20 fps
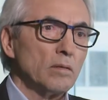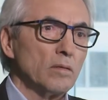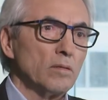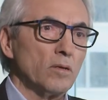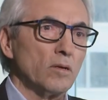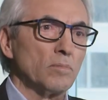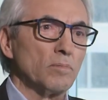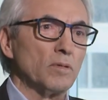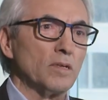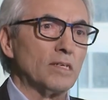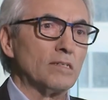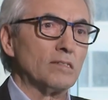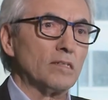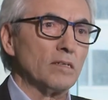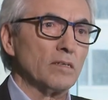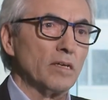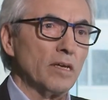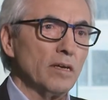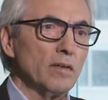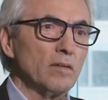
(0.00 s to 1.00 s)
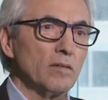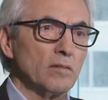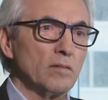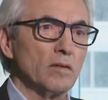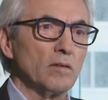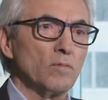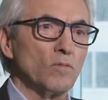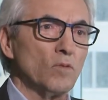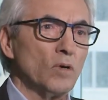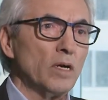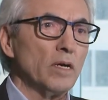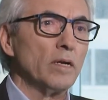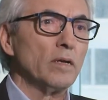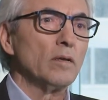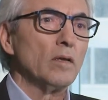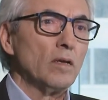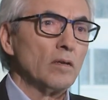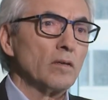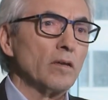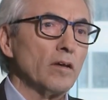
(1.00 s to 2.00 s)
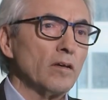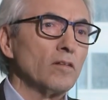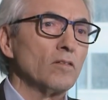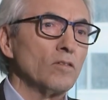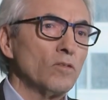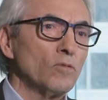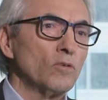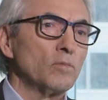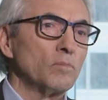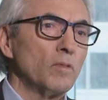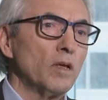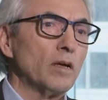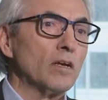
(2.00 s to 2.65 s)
their place in Canada and why Canada would